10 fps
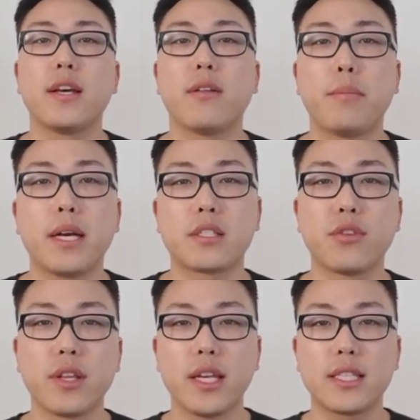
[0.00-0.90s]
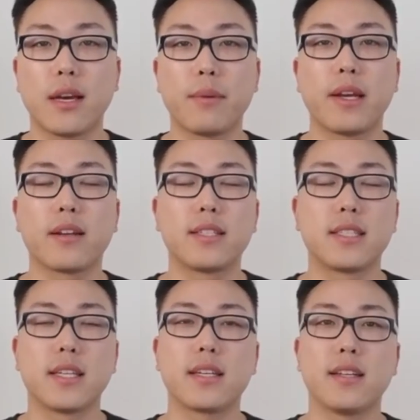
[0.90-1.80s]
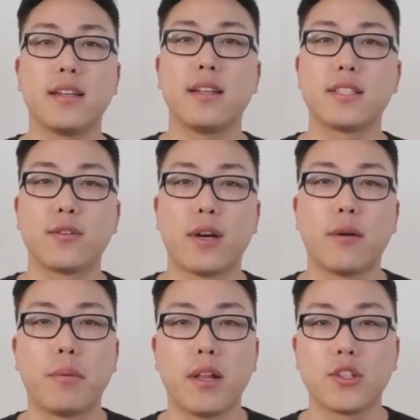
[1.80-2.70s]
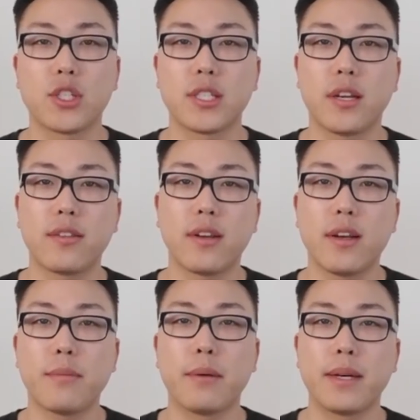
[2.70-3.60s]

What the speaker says: Now, the past few days, I've been kind of sick, and so I apologize ahead of time.